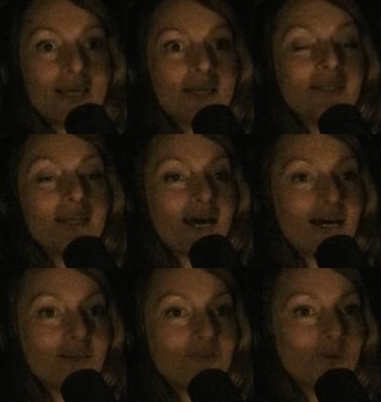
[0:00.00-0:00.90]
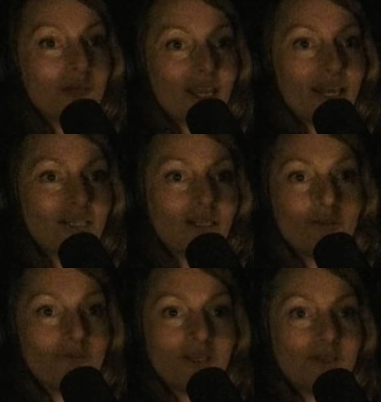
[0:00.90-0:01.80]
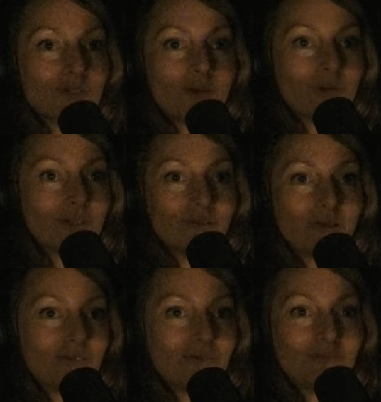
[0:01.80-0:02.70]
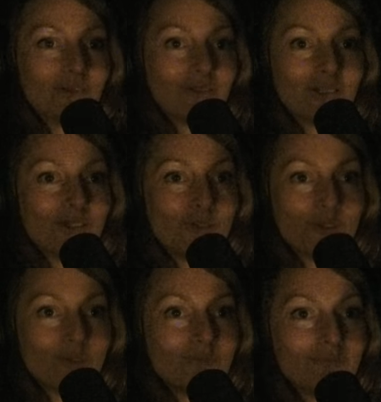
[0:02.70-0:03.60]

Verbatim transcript: yeah, if you can, you know, the video's up on on like YouTube.